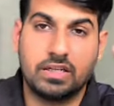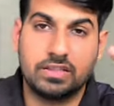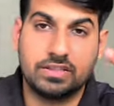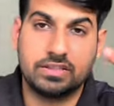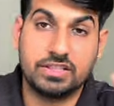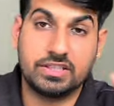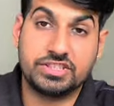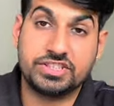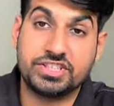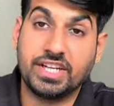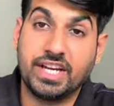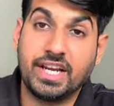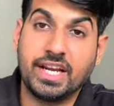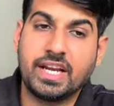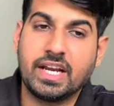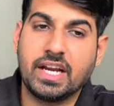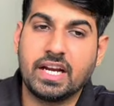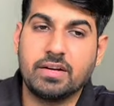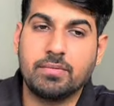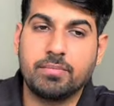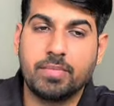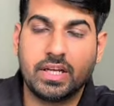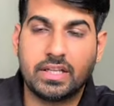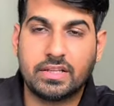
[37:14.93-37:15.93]
shake
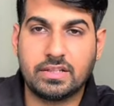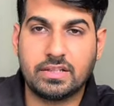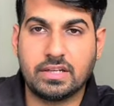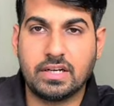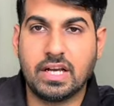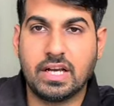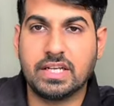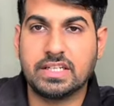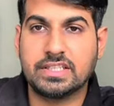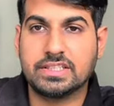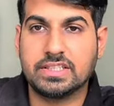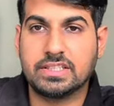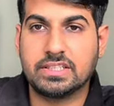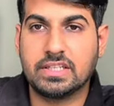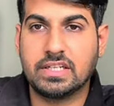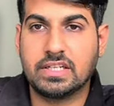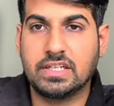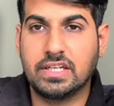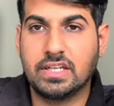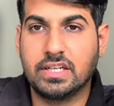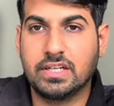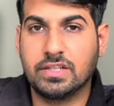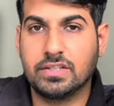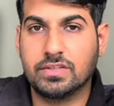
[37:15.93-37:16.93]
hand method I
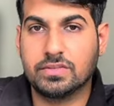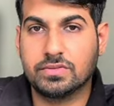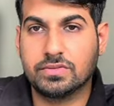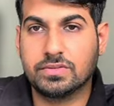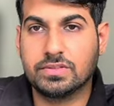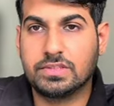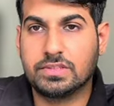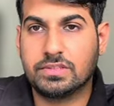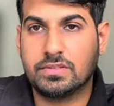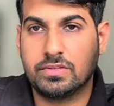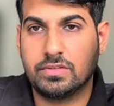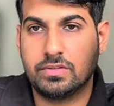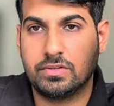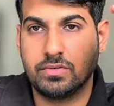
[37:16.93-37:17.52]
generally use